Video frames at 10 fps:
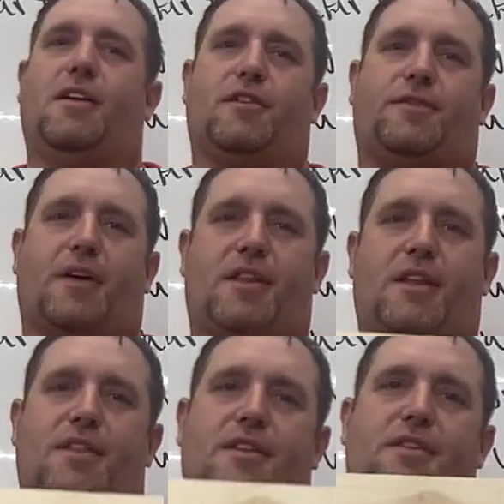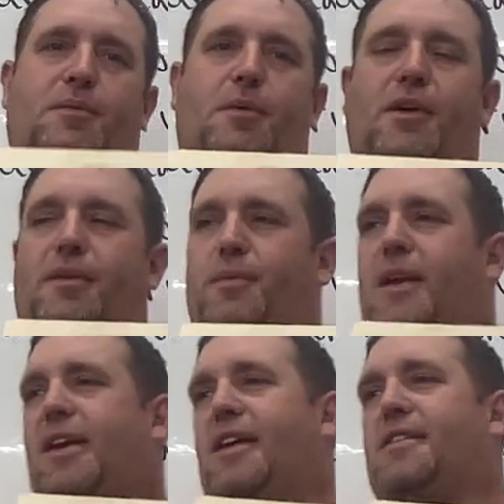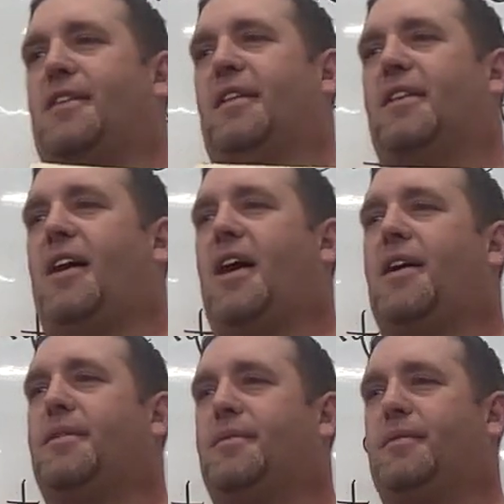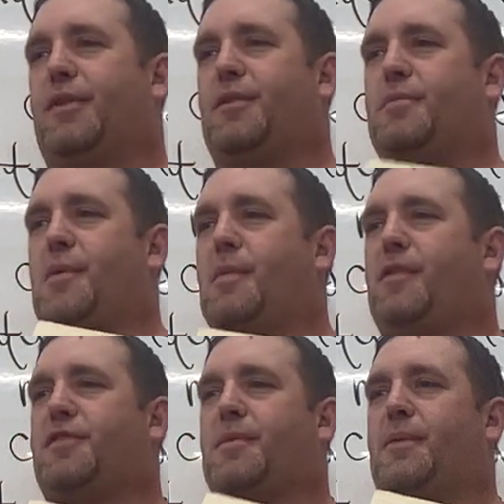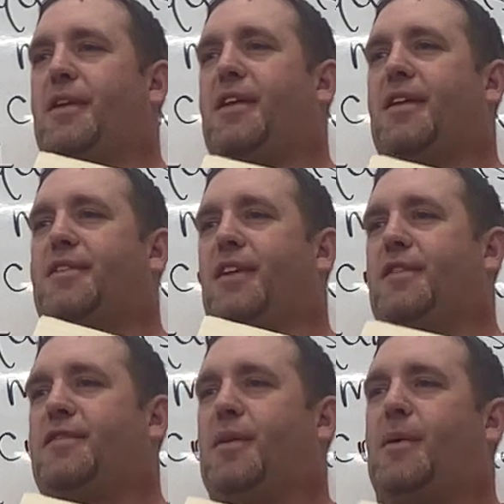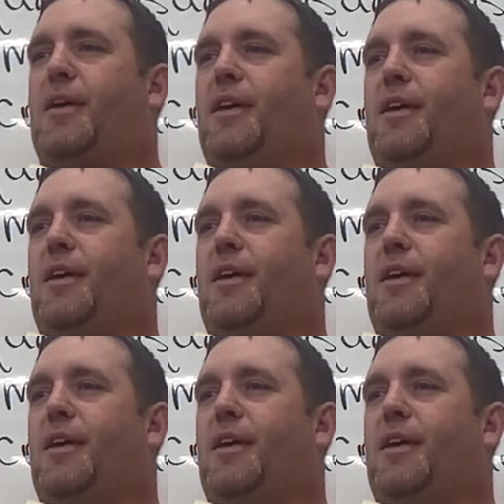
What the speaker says: You'll find that this wood weakens a lot when you remove some of the density from it.